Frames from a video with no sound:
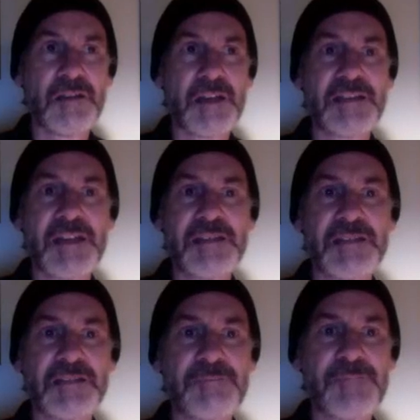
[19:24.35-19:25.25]
and then the
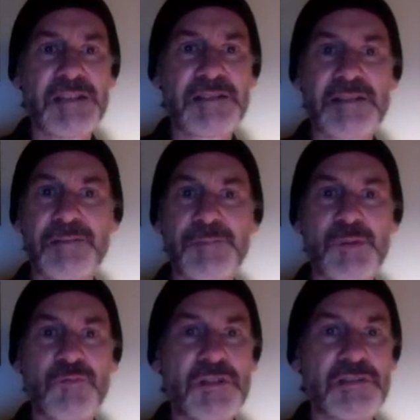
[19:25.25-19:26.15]
lament, the
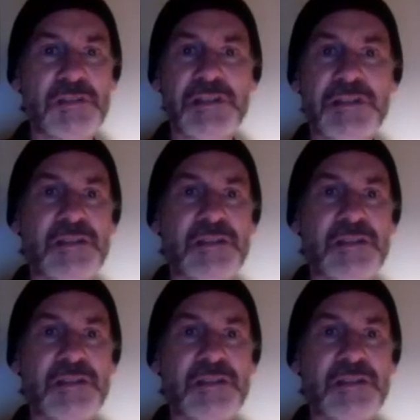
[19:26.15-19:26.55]
bewilderness,